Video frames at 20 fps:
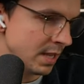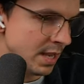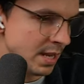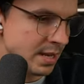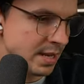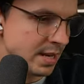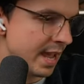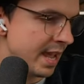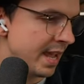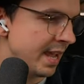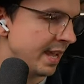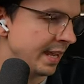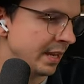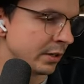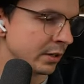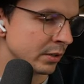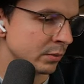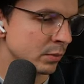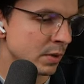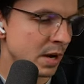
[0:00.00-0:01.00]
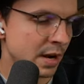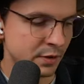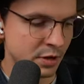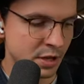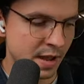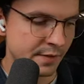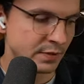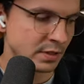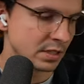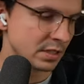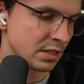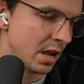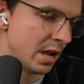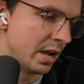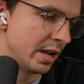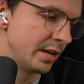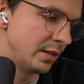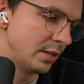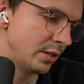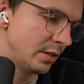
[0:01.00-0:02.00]
NDA or whatever you have to
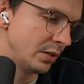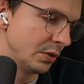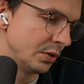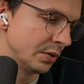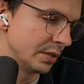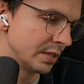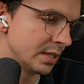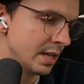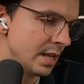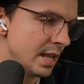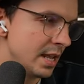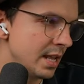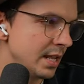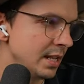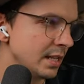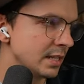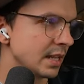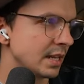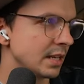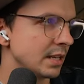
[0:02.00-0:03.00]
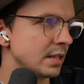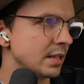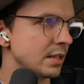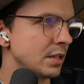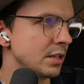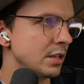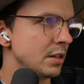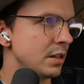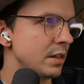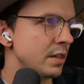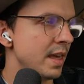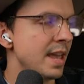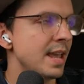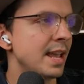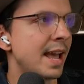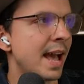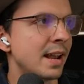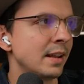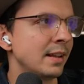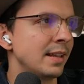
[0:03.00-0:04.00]
sign too, it's like
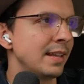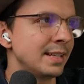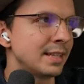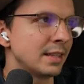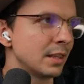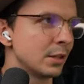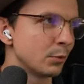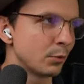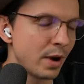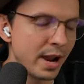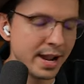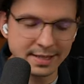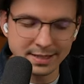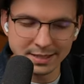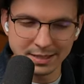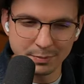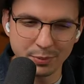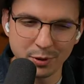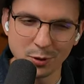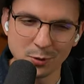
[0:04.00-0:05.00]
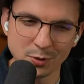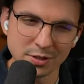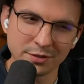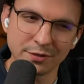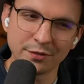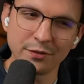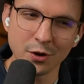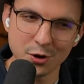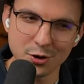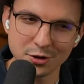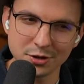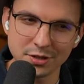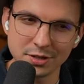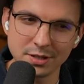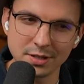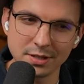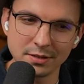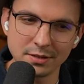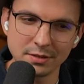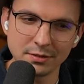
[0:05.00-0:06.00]
they kind of get the rights to post
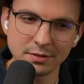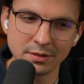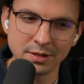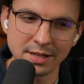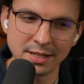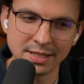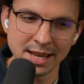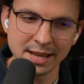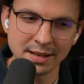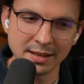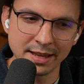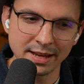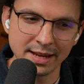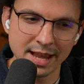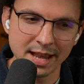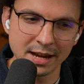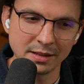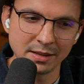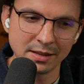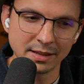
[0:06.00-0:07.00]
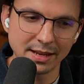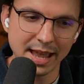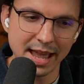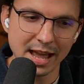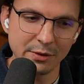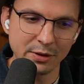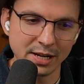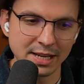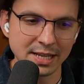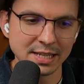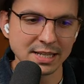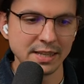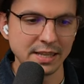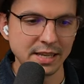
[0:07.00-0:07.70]
first. Is that like kind of how it is?